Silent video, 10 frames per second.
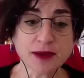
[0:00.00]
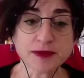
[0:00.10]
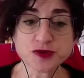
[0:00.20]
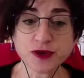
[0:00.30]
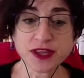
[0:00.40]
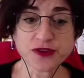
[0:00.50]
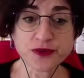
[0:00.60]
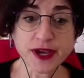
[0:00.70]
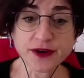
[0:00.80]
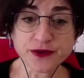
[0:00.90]
between
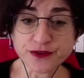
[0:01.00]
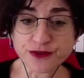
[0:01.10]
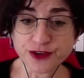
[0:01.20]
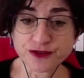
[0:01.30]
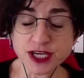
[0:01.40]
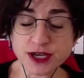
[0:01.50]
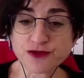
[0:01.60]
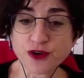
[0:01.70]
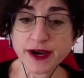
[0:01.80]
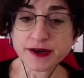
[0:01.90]
350 and
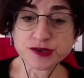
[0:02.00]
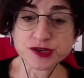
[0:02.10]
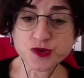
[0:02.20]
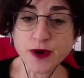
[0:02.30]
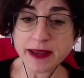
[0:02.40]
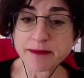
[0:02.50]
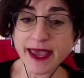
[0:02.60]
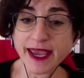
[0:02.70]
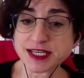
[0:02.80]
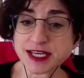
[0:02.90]
420
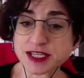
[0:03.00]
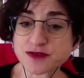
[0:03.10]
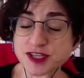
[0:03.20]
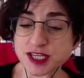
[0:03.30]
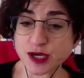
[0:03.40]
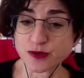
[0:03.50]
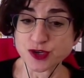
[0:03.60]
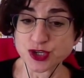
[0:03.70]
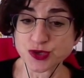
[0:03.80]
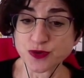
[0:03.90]
megatons of
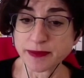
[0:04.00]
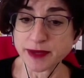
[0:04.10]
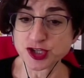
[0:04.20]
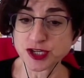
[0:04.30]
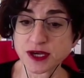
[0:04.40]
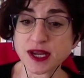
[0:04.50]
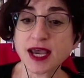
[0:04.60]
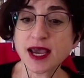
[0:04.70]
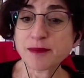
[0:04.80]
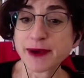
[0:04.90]
CO2 emission
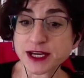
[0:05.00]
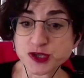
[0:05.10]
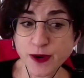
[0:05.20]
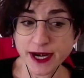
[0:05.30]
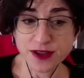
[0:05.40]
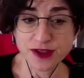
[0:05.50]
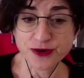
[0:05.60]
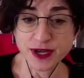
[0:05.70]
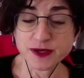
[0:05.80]
by 2030,